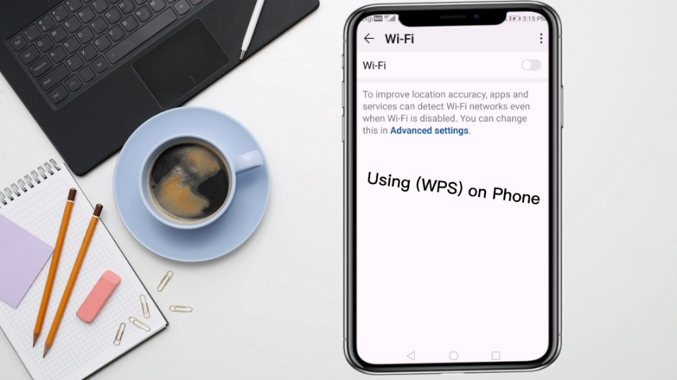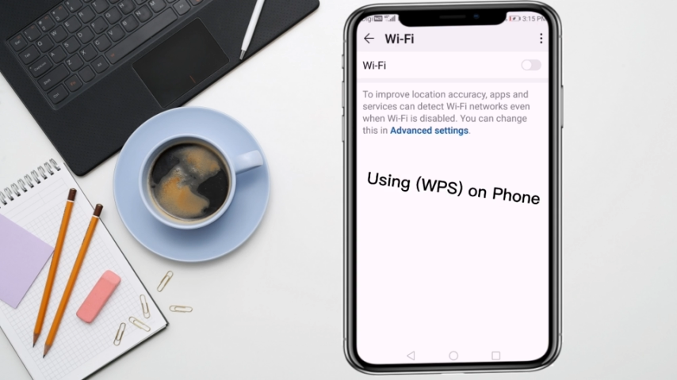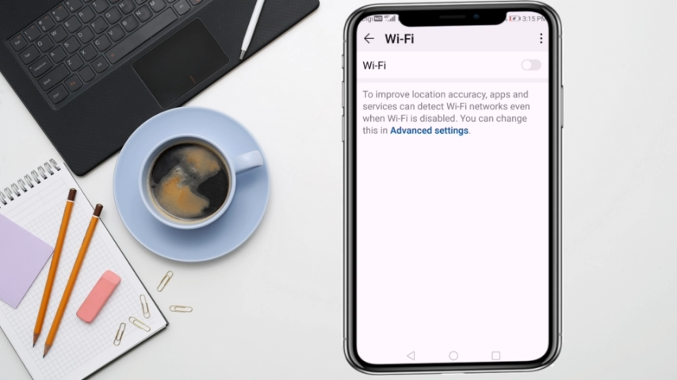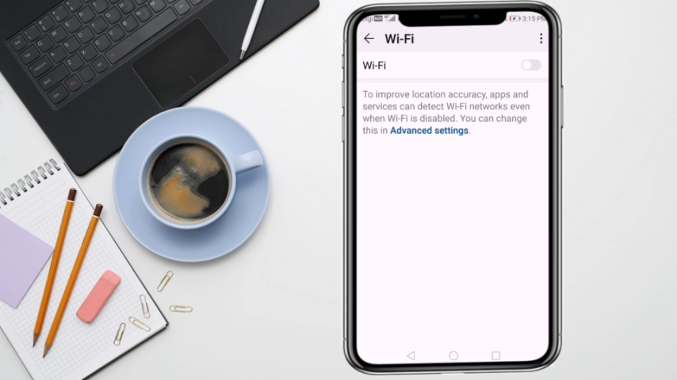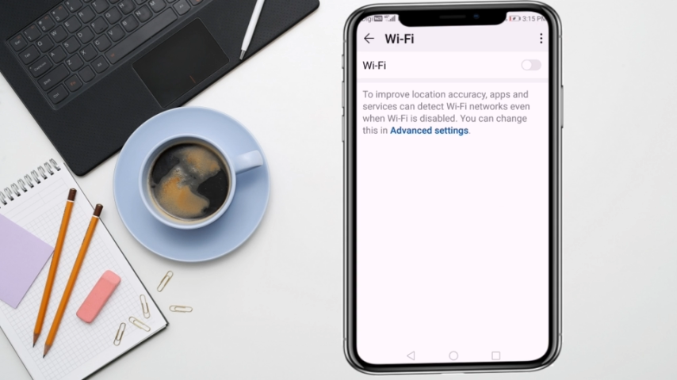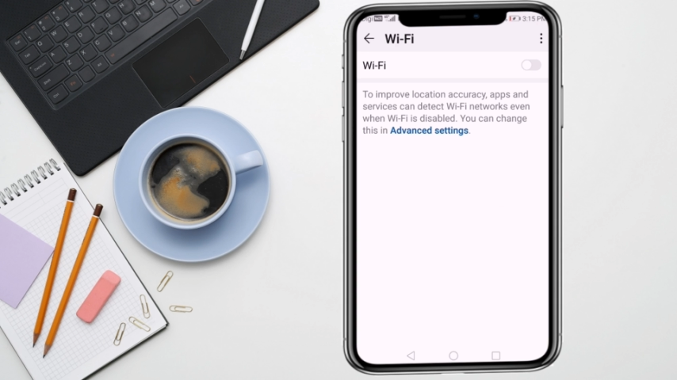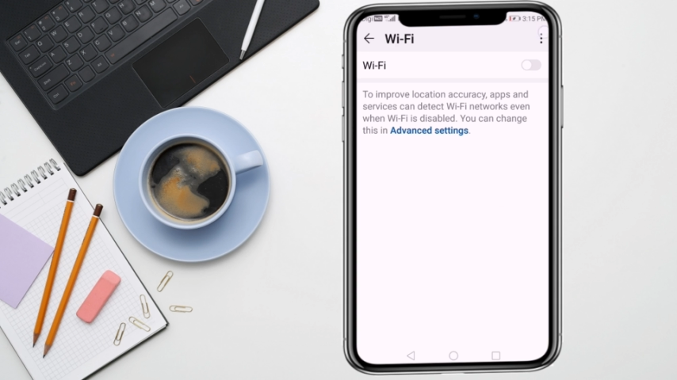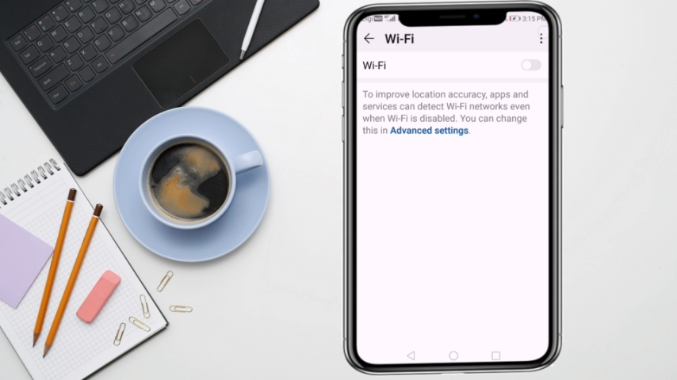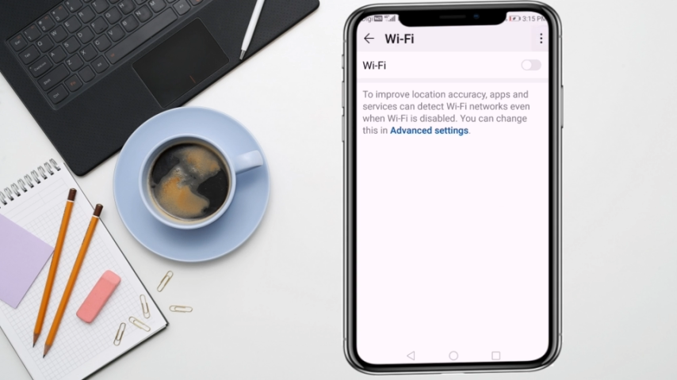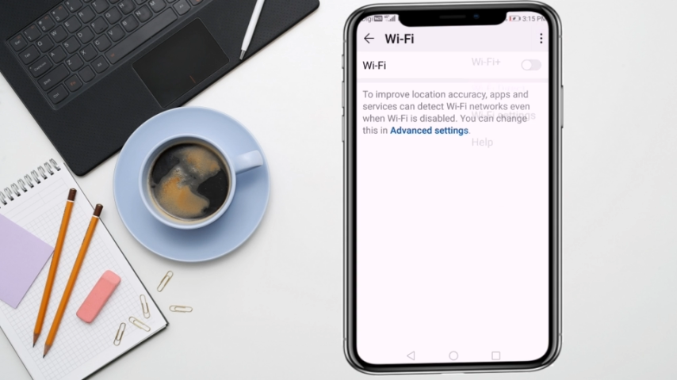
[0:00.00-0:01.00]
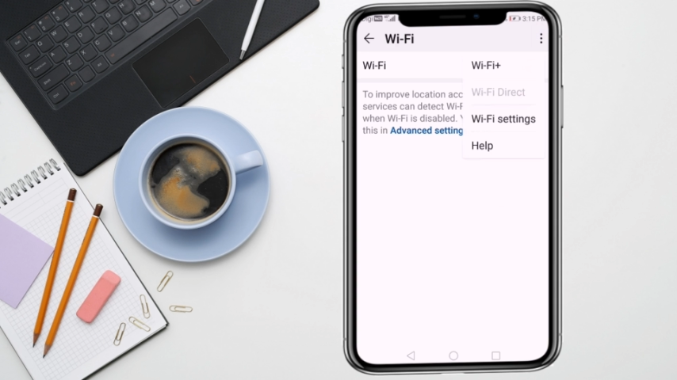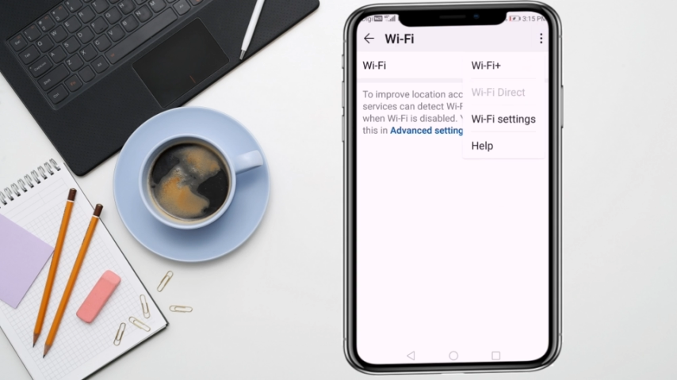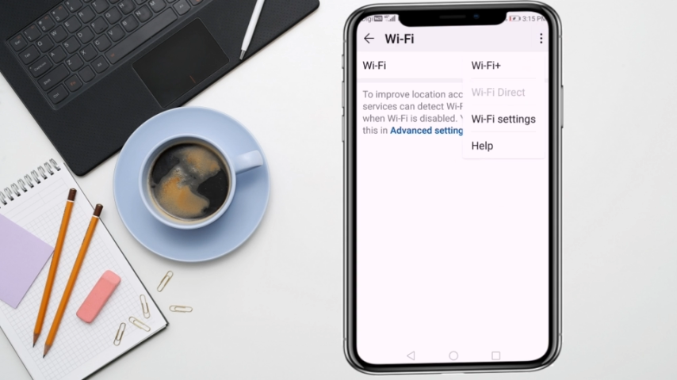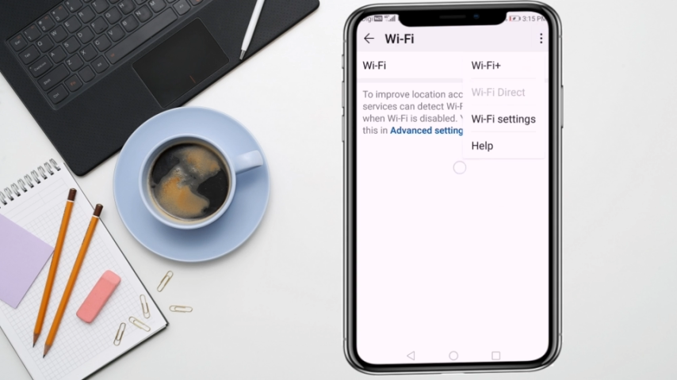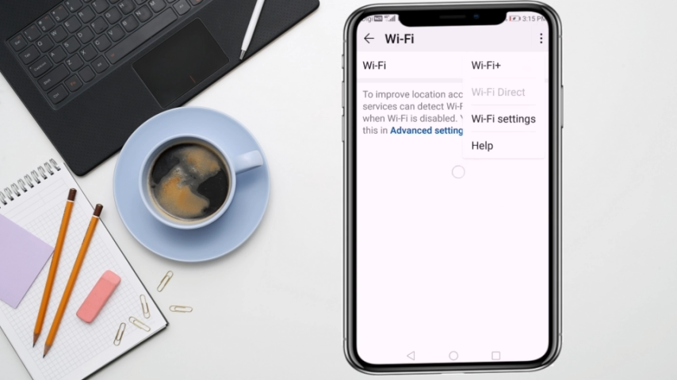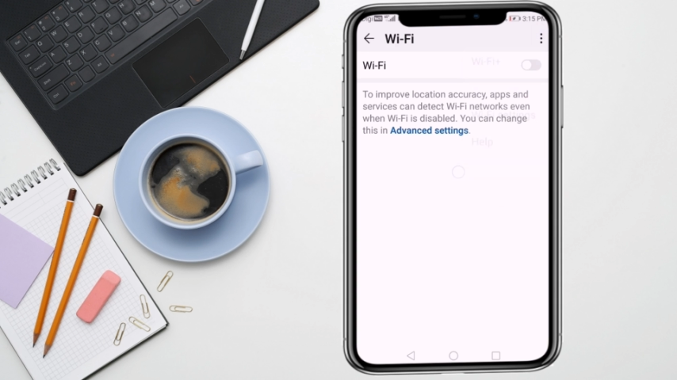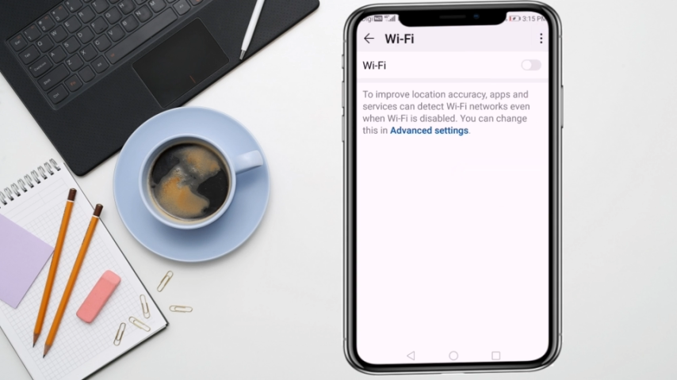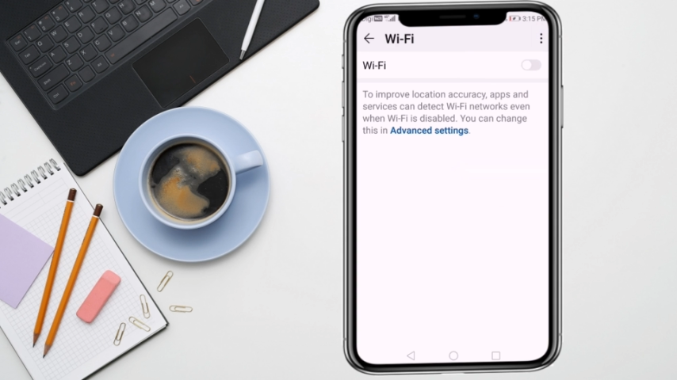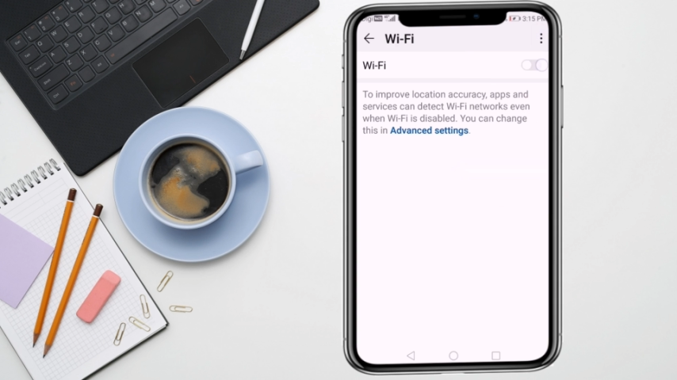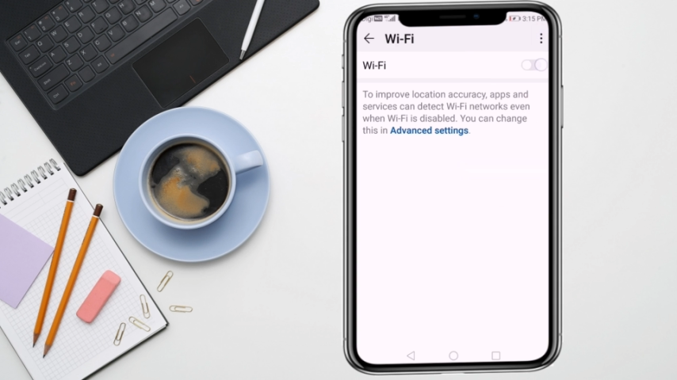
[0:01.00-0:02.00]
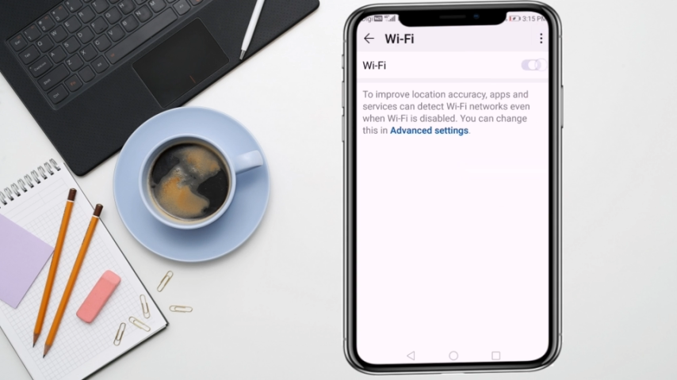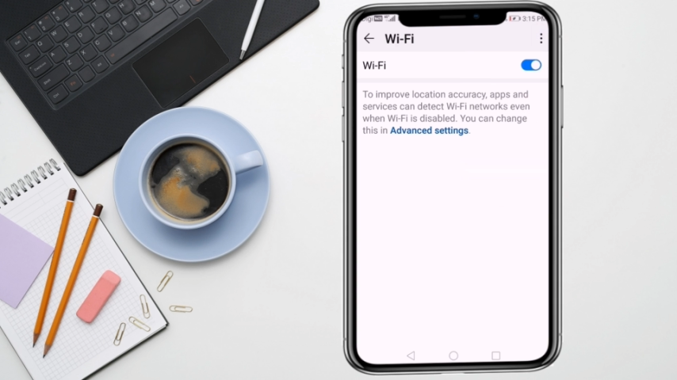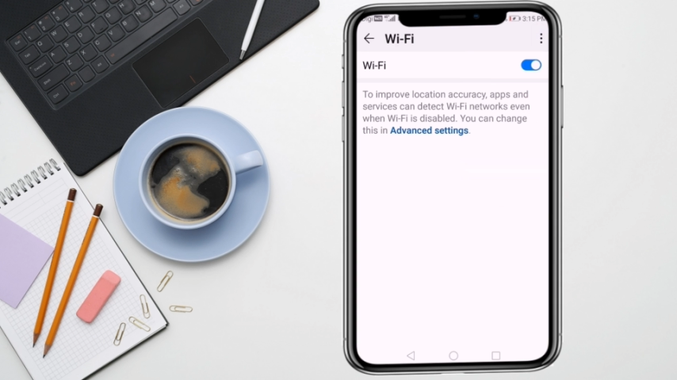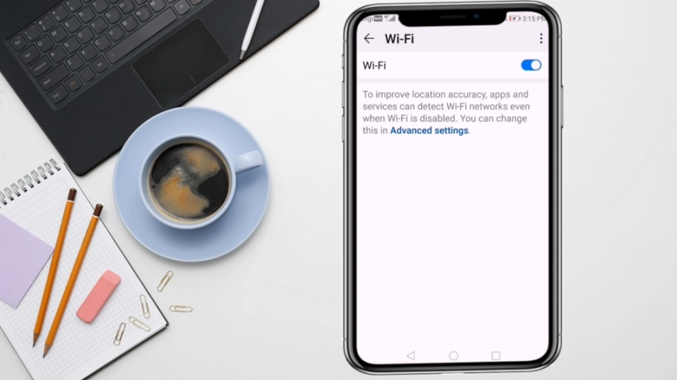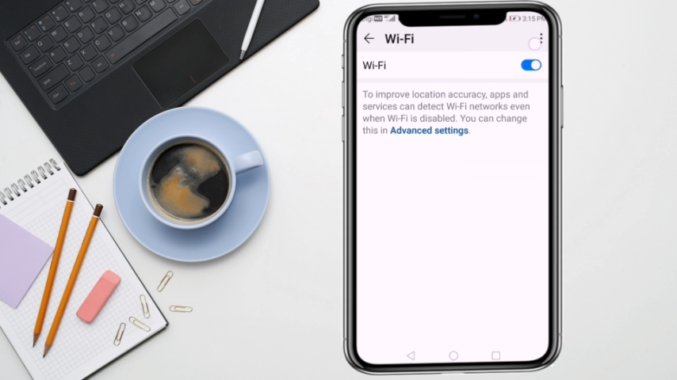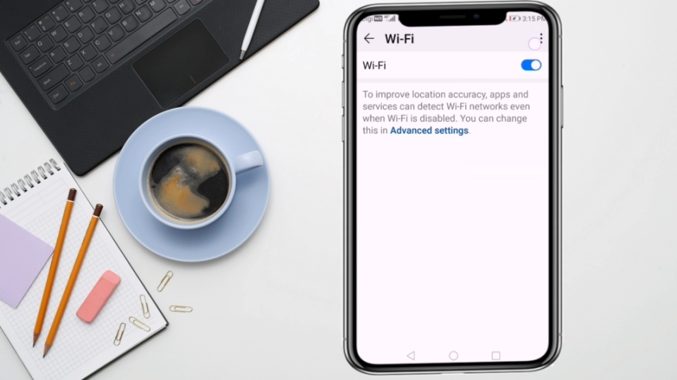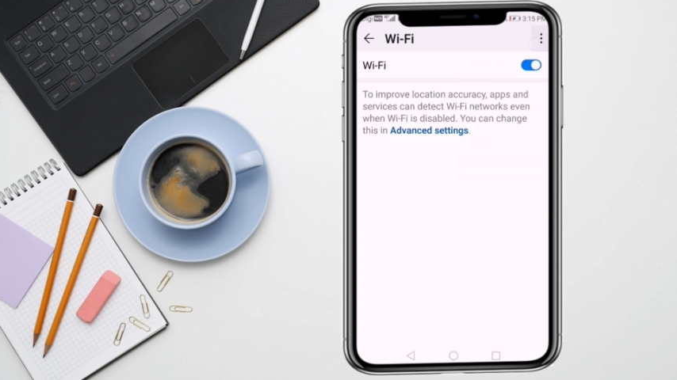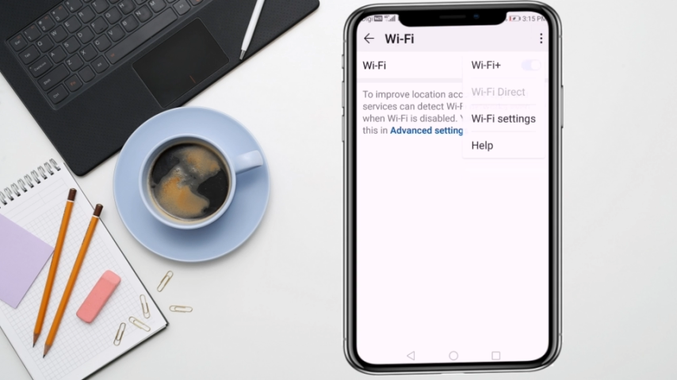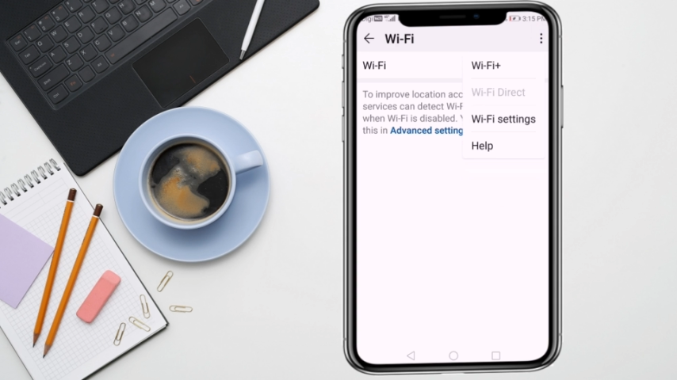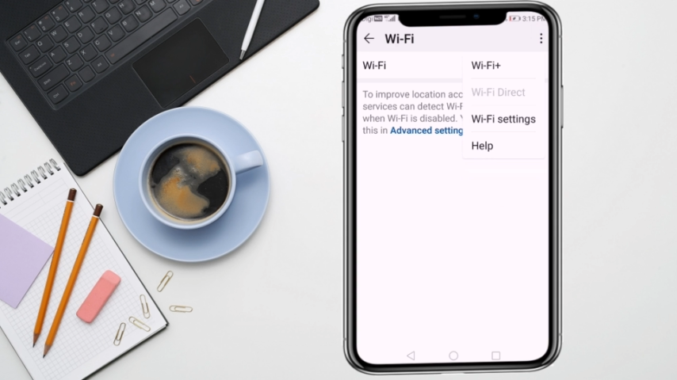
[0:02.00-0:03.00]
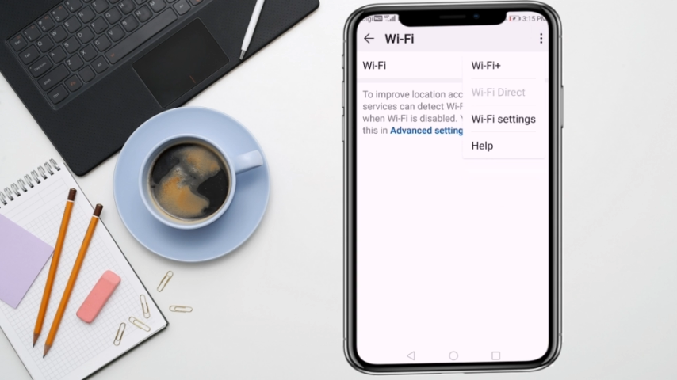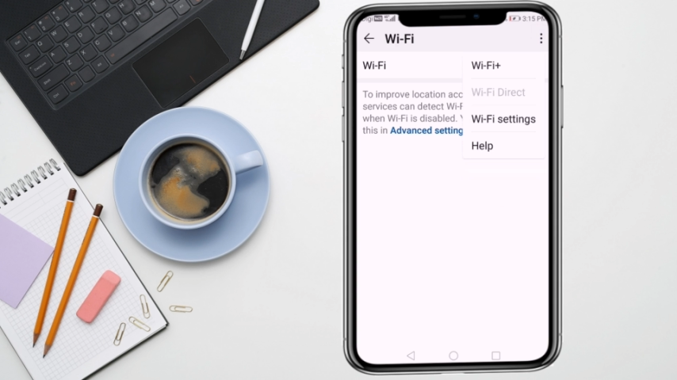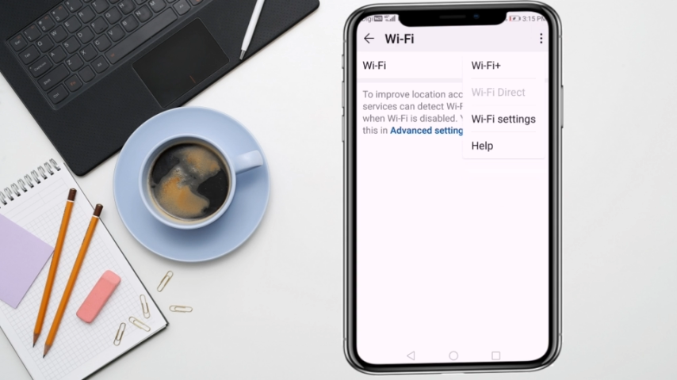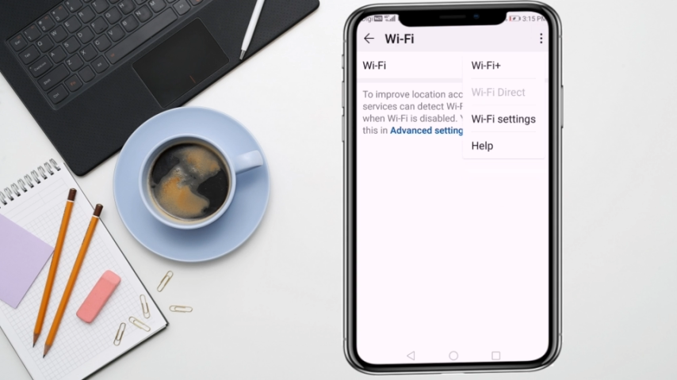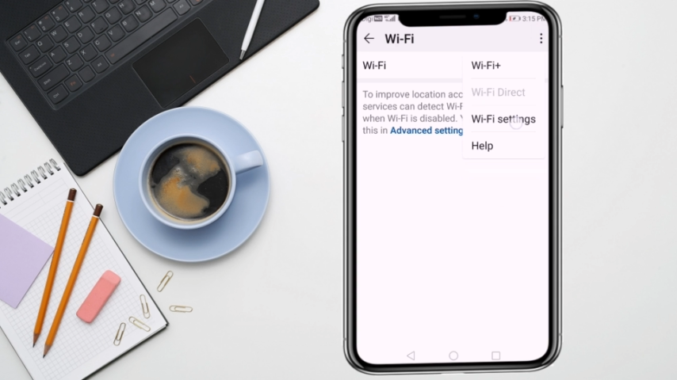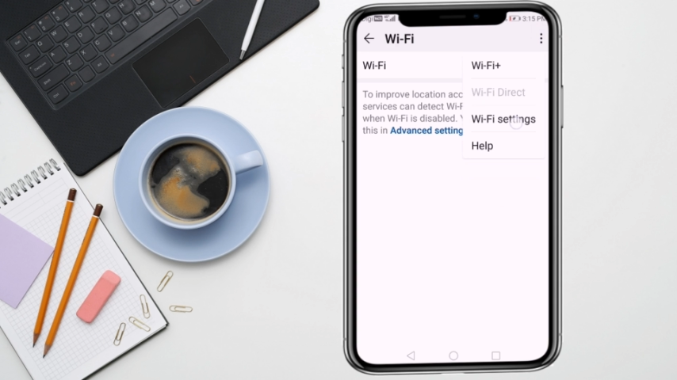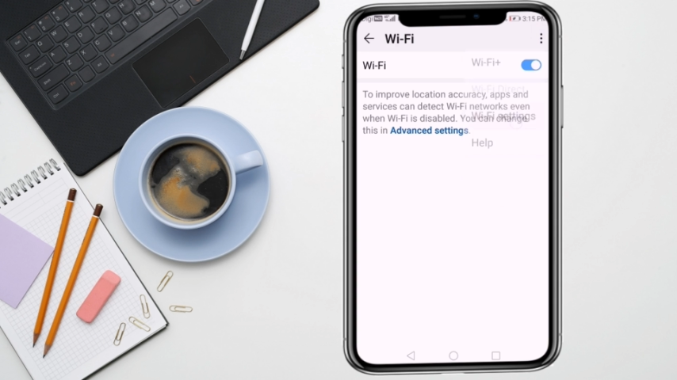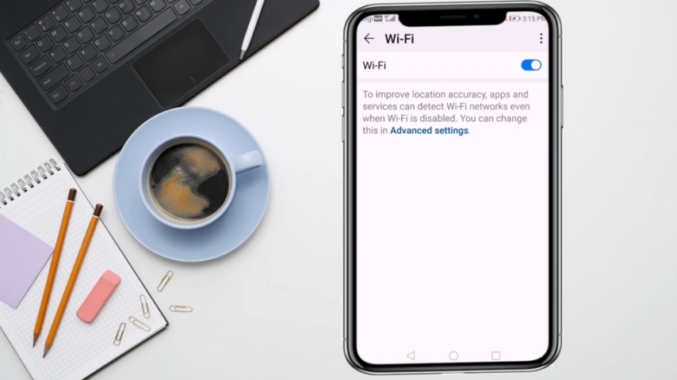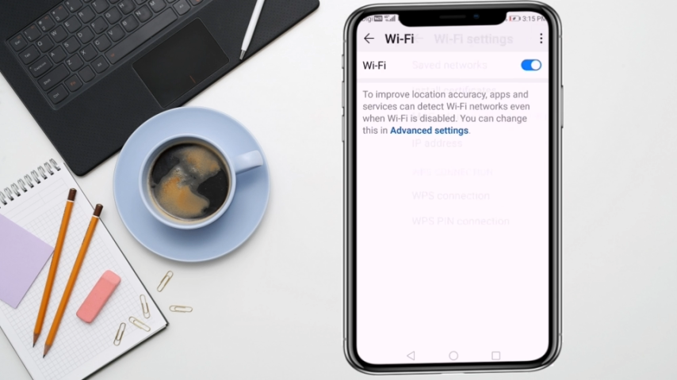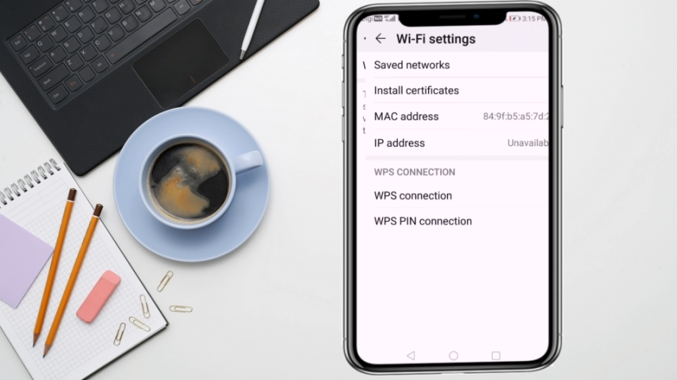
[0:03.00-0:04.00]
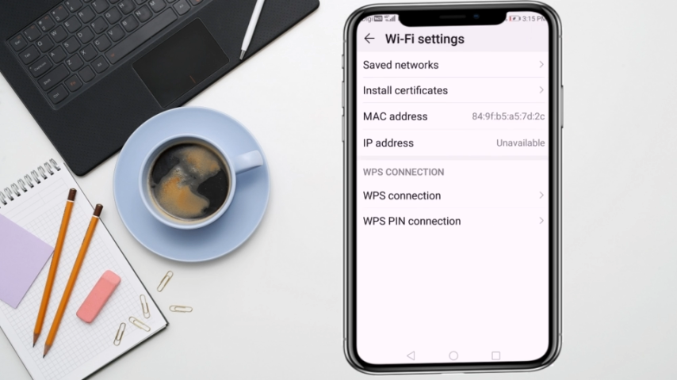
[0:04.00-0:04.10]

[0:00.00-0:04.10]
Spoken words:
[unreadable: no face in view]